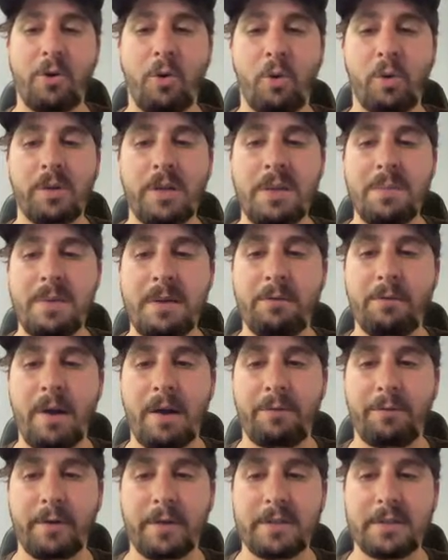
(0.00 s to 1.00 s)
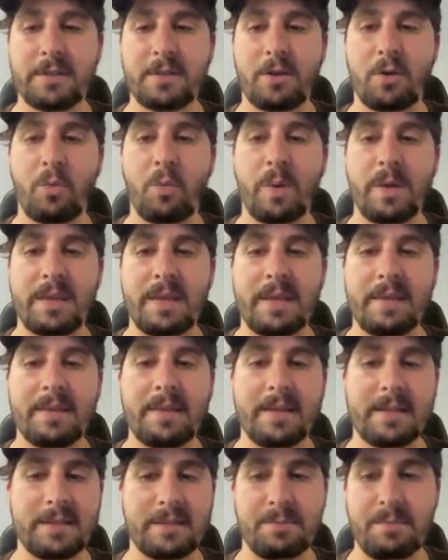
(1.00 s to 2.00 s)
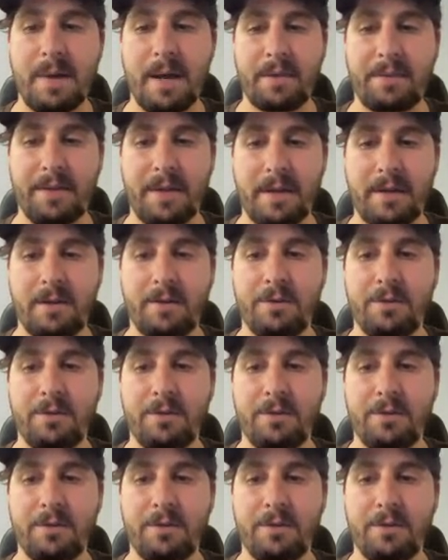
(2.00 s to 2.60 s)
only be referenced within this method,